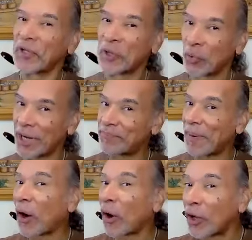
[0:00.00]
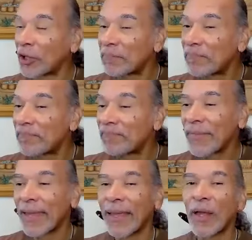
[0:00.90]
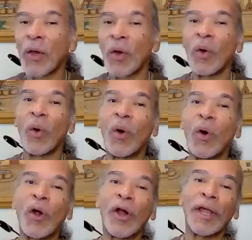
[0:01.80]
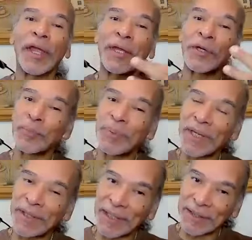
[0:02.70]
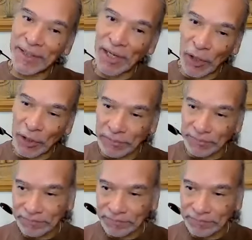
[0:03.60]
great barrel, or it could be that they're